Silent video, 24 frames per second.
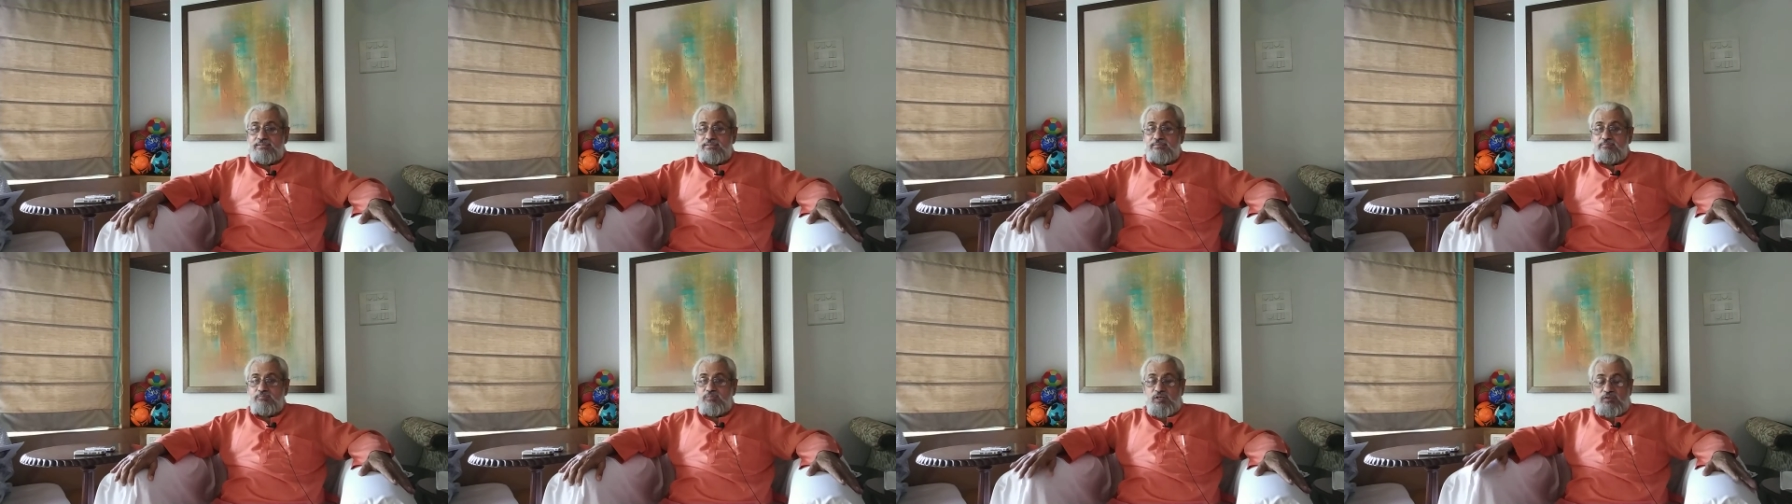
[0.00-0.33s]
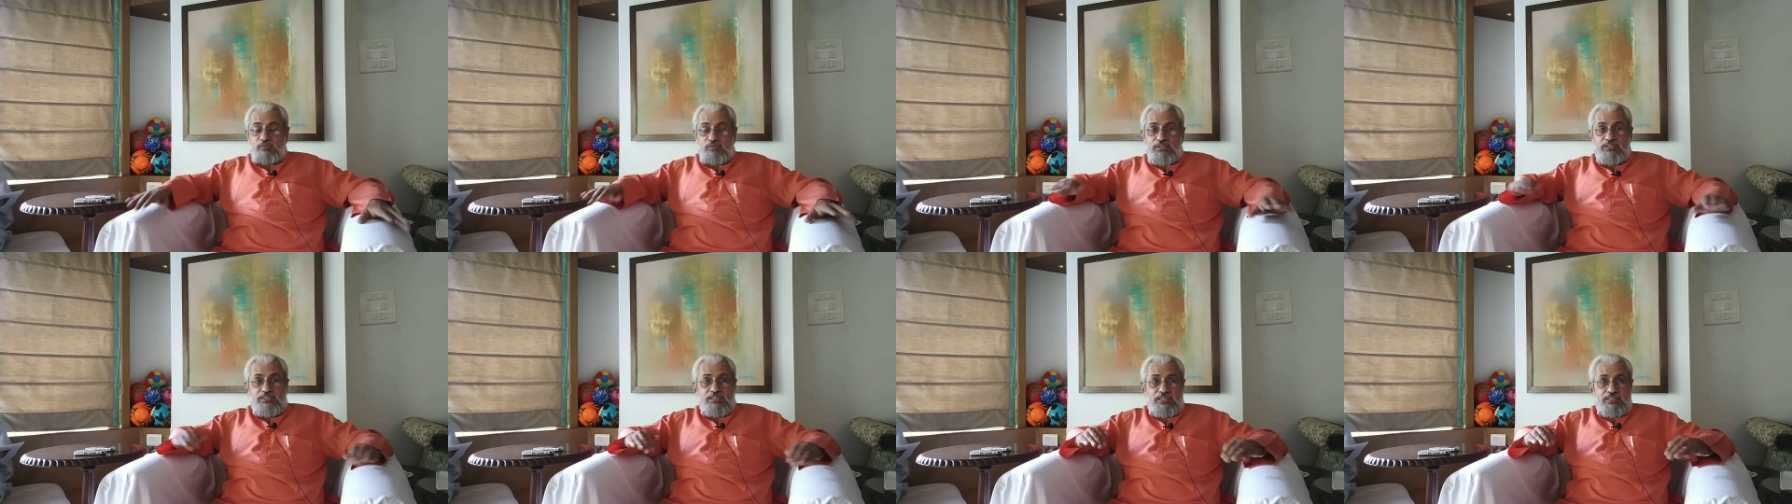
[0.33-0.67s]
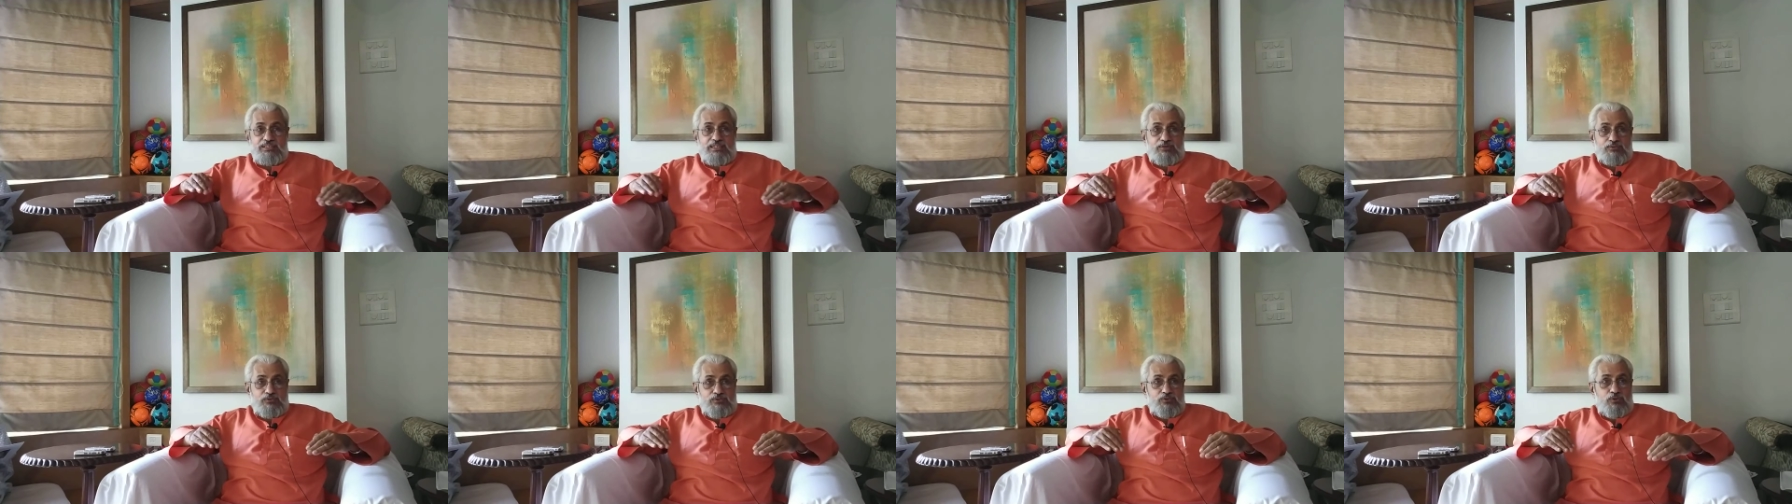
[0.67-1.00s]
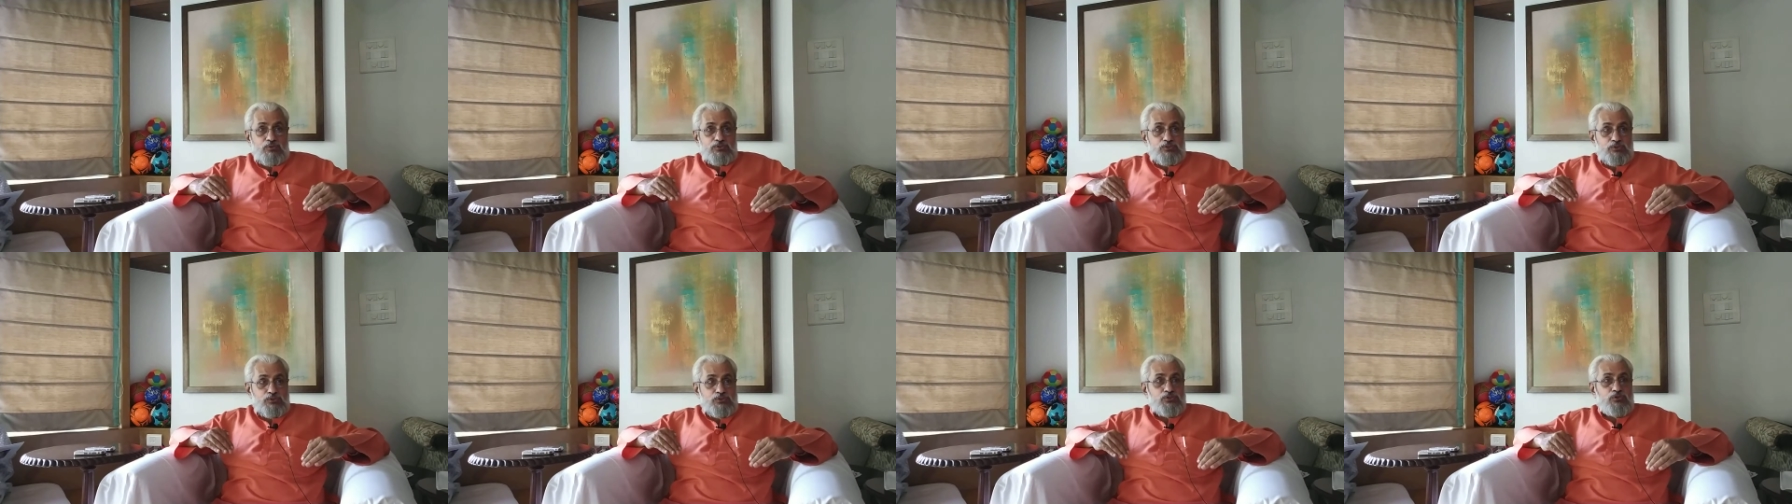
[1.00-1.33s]
Previously, that was
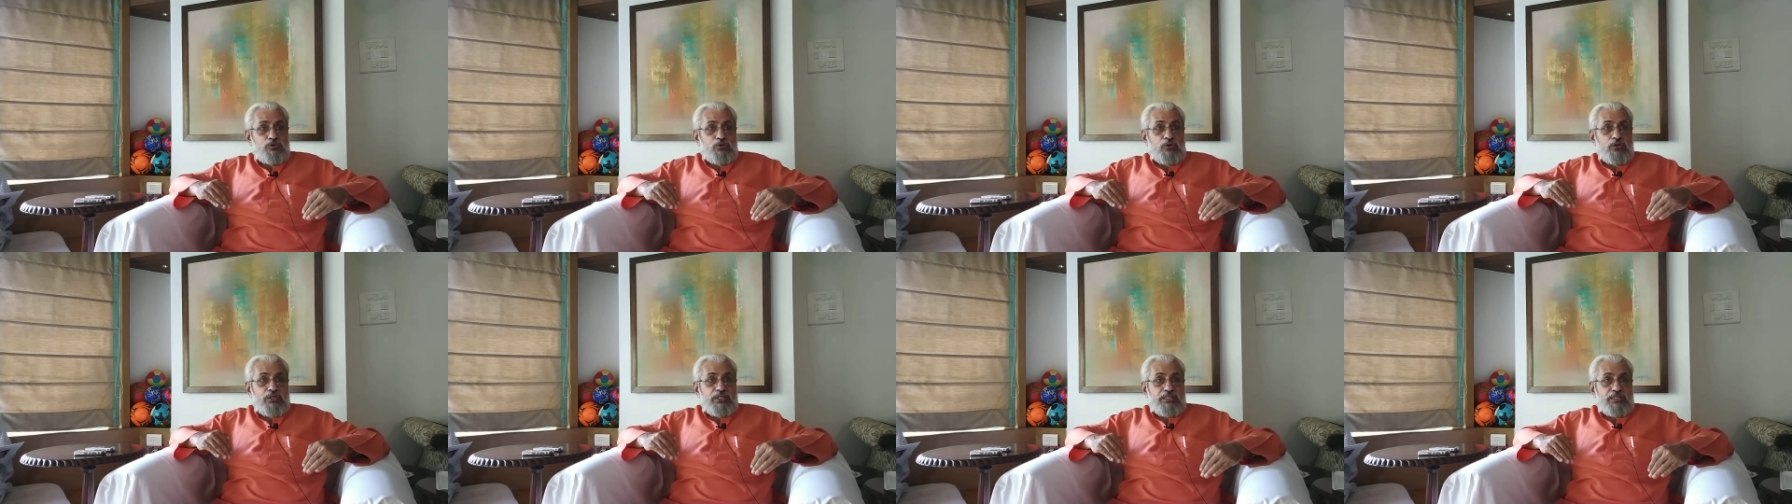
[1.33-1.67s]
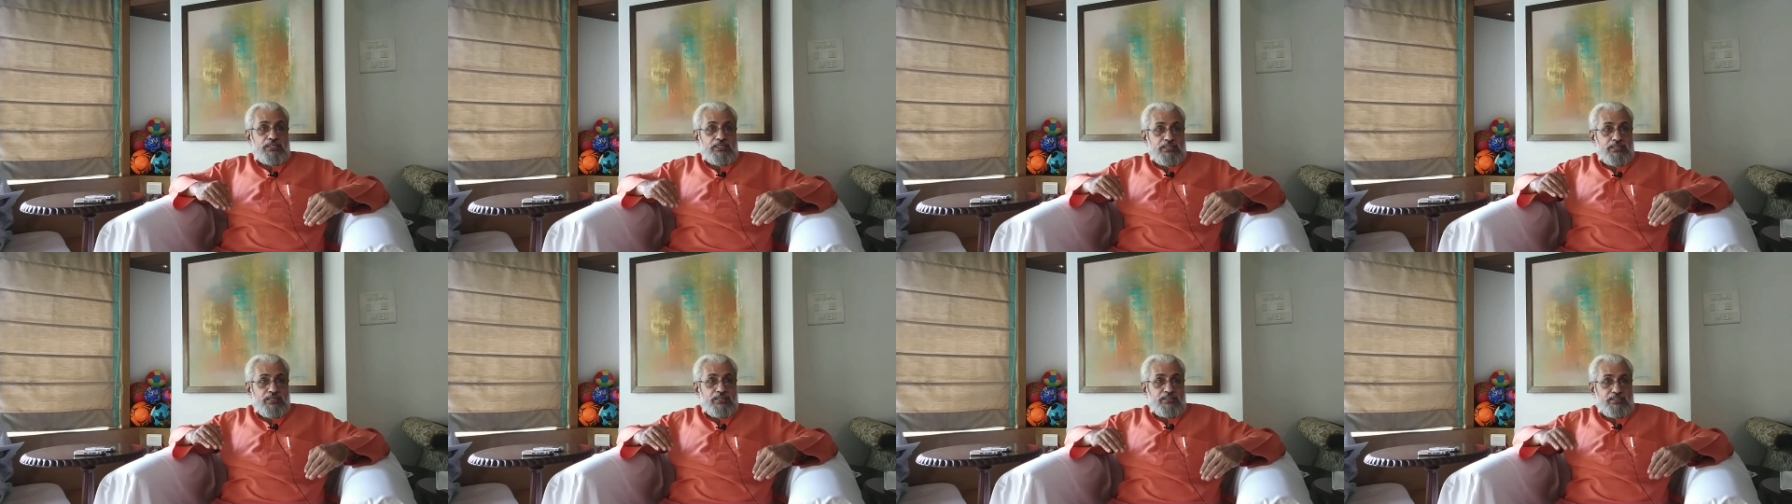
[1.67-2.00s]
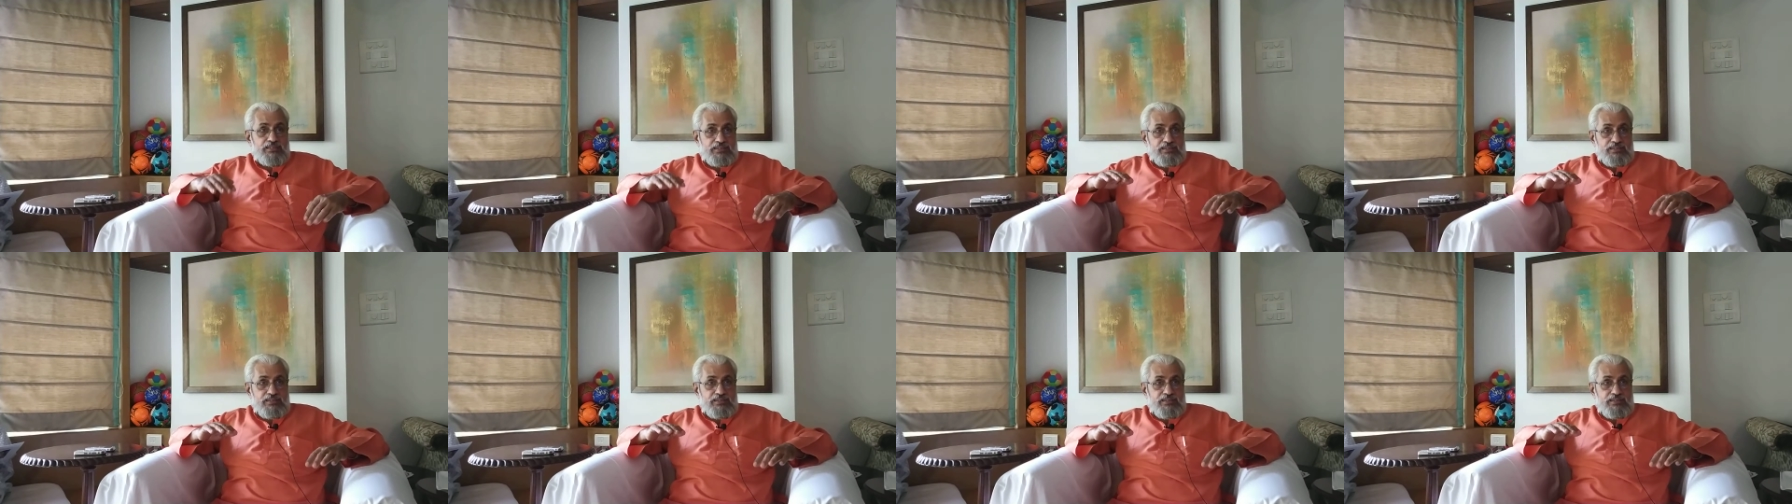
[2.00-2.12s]
not so strong in India.